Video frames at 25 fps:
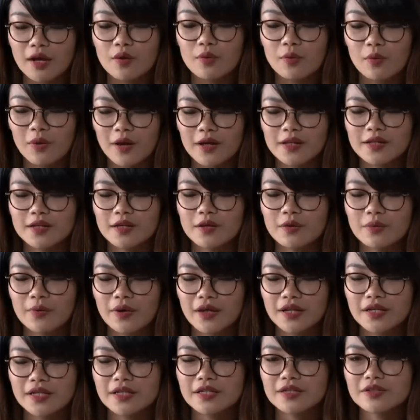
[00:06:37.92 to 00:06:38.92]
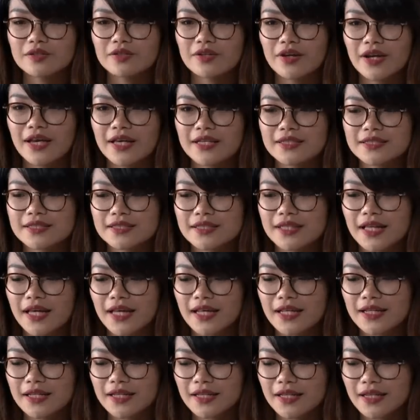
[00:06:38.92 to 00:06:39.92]
I want a wedding dress
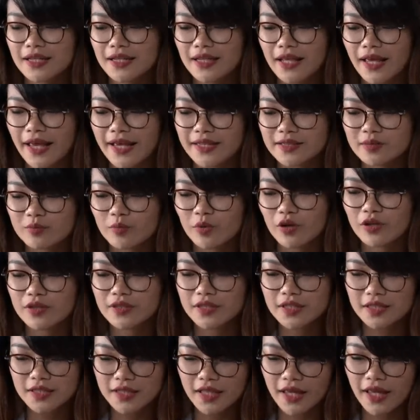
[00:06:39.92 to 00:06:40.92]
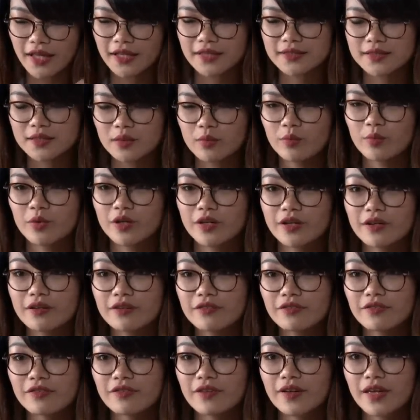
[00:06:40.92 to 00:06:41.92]
that has more details
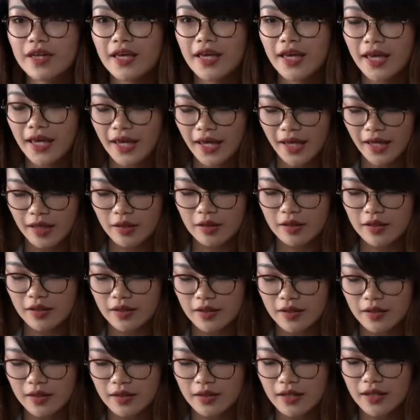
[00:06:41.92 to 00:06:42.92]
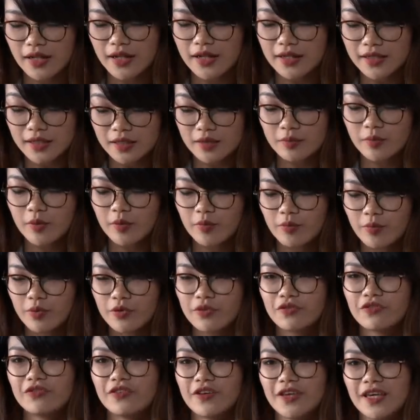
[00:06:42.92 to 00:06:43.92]
above and a little bit
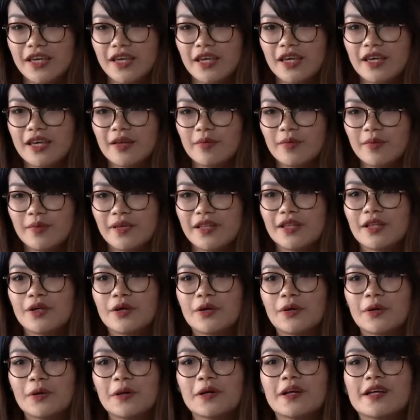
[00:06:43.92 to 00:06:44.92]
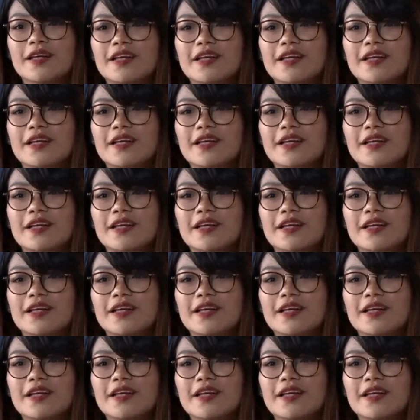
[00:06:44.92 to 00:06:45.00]
poofy below.